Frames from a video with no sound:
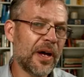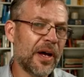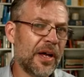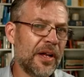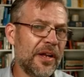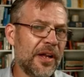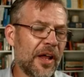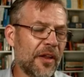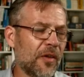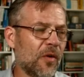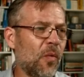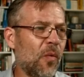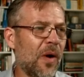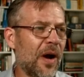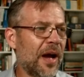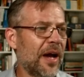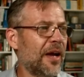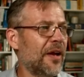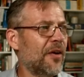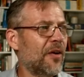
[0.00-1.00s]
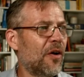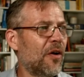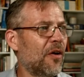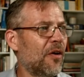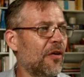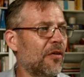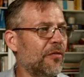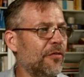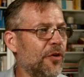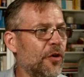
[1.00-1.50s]
Another way
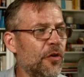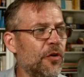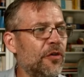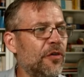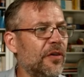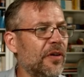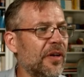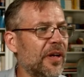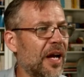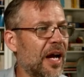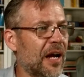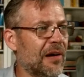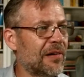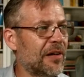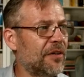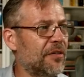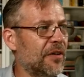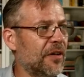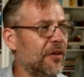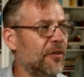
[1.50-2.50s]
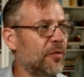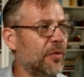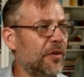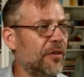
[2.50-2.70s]
of using RRGs,